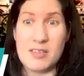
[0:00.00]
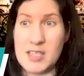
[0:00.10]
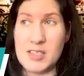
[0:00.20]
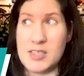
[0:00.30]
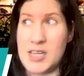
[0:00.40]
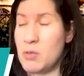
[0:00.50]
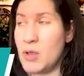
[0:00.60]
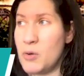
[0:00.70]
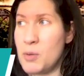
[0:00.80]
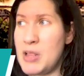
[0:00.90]
it's
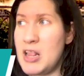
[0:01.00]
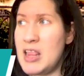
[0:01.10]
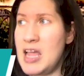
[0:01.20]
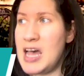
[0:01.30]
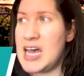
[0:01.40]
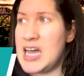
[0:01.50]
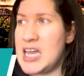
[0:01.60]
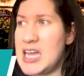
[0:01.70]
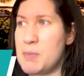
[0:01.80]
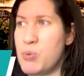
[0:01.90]
downloadable
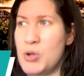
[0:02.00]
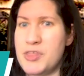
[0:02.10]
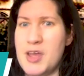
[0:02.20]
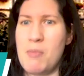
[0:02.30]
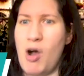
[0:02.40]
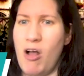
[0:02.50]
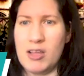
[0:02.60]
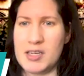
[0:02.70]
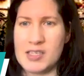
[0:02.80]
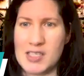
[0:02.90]
i put them all
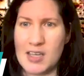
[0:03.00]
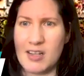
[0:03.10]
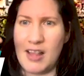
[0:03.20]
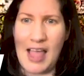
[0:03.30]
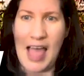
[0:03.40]
in a single